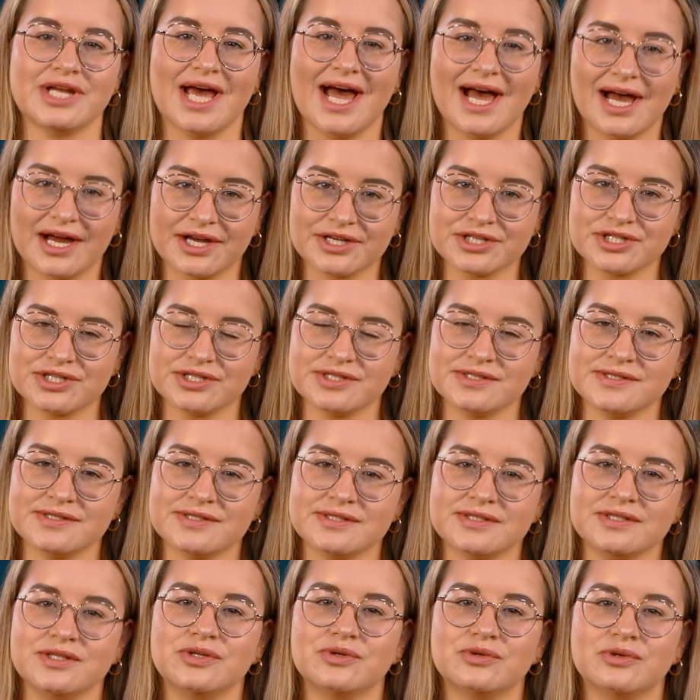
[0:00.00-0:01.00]
actions
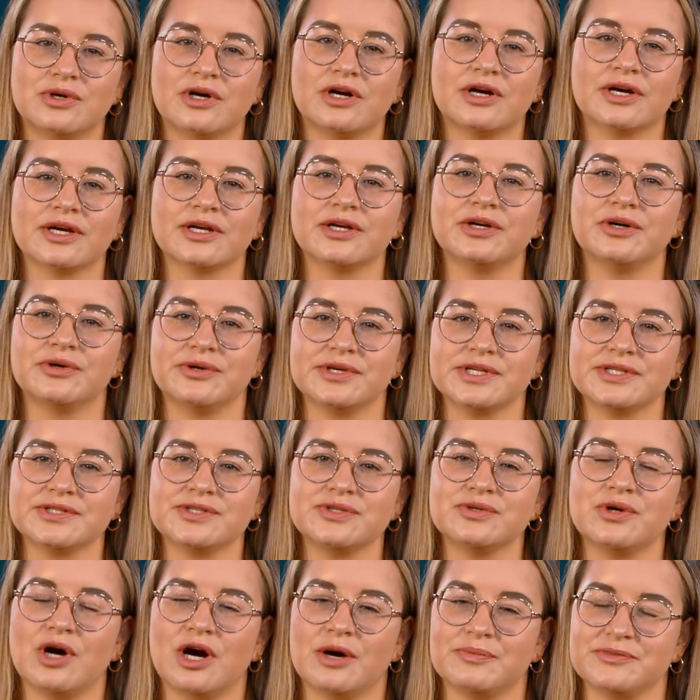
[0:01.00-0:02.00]
you are going
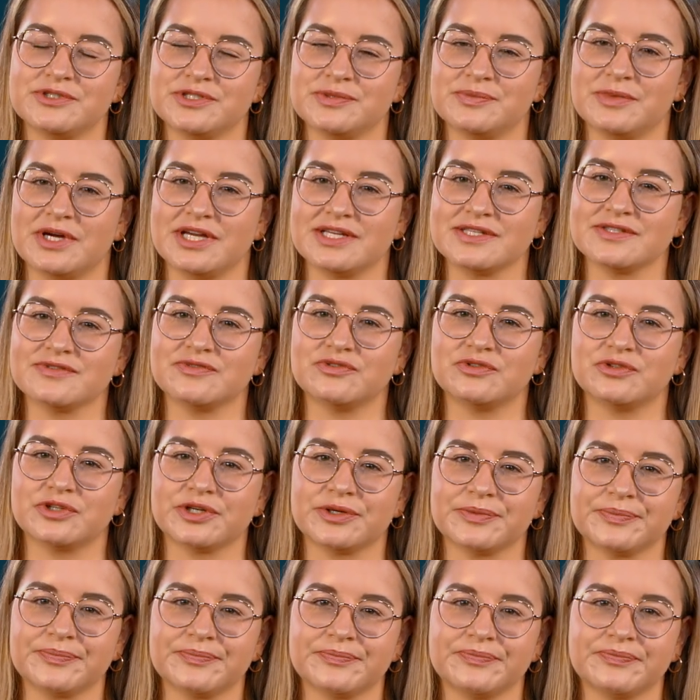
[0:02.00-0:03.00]
to optimize
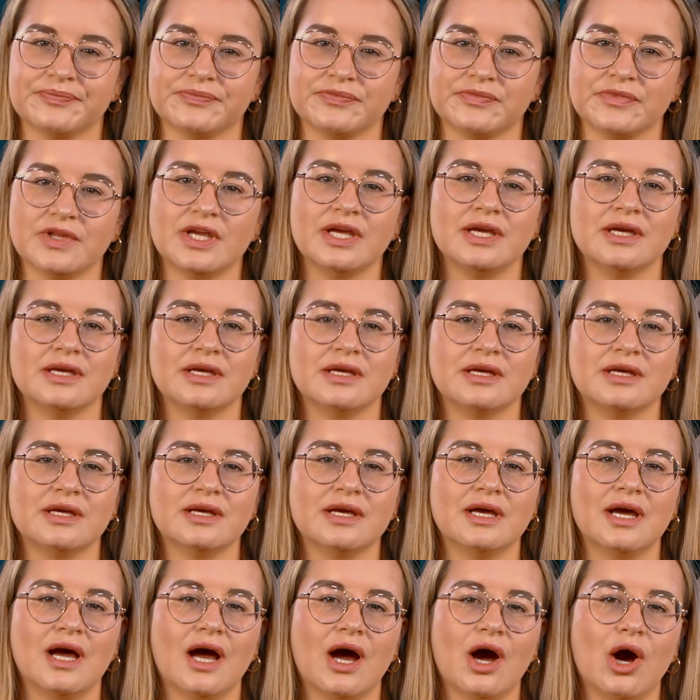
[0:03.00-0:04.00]
for.
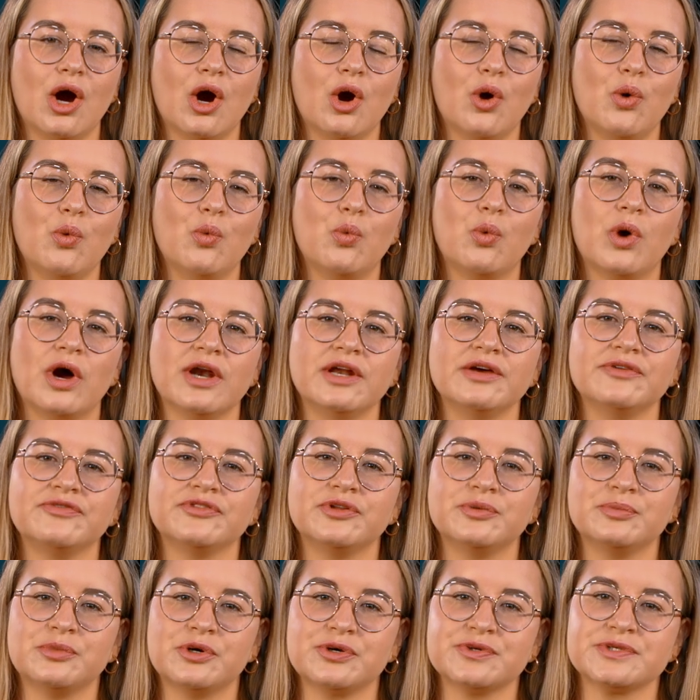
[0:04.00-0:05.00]
One of
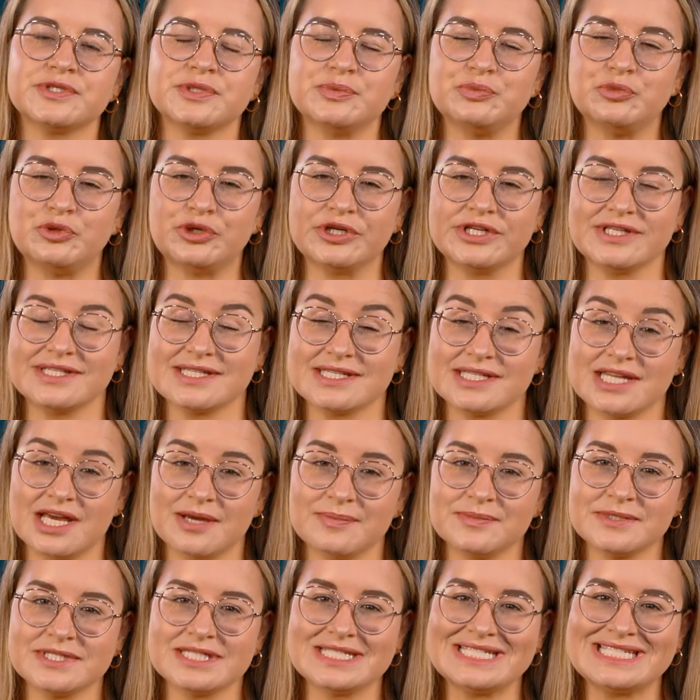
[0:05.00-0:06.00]
the most important
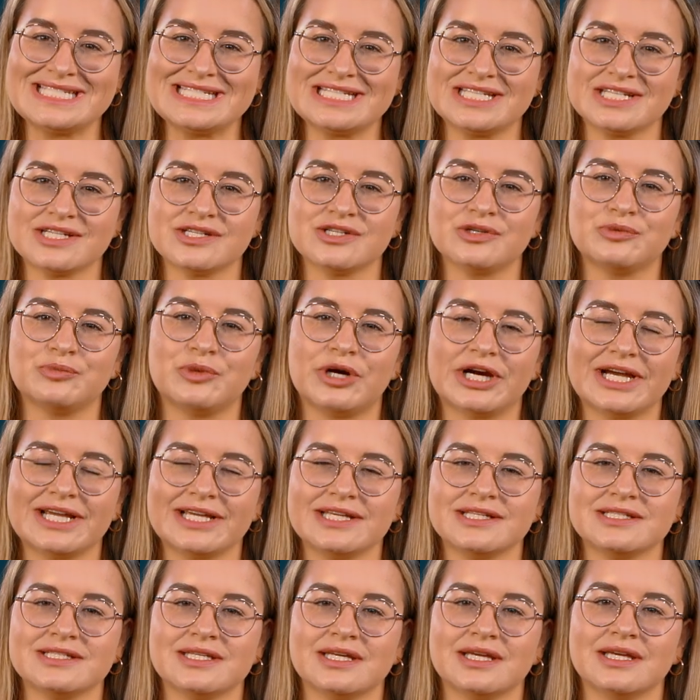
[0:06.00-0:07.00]
steps in digital
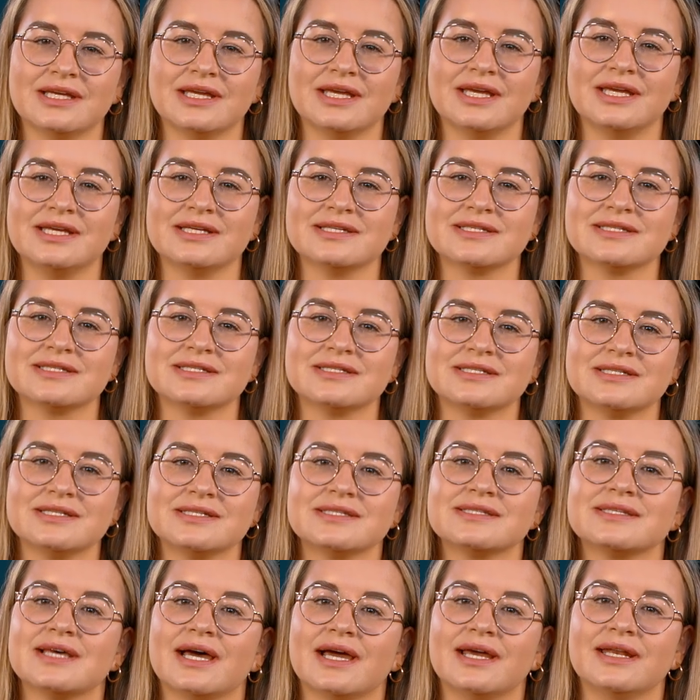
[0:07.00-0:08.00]
marketing is
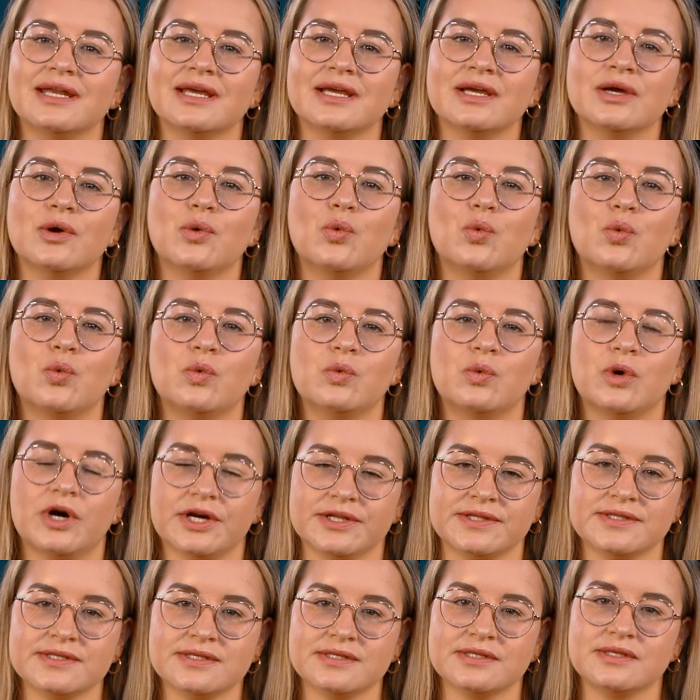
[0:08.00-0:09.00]
deciding
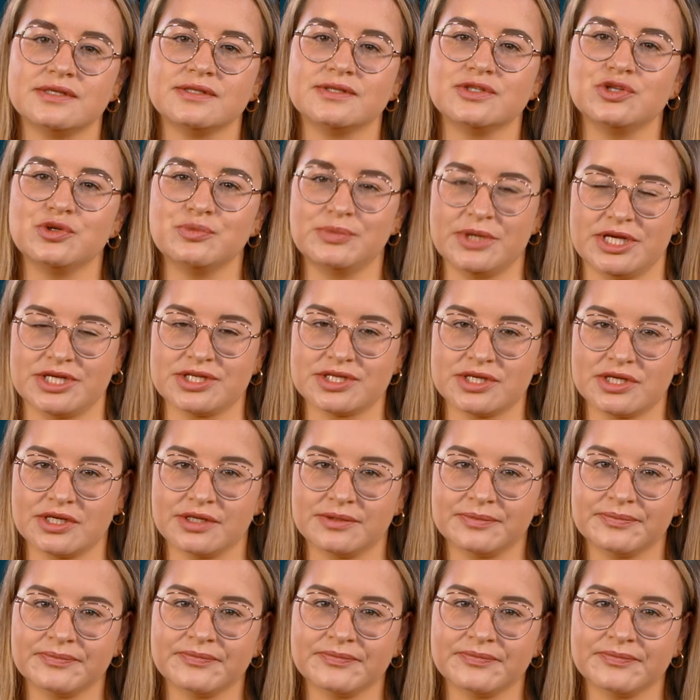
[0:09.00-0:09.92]
what to measure.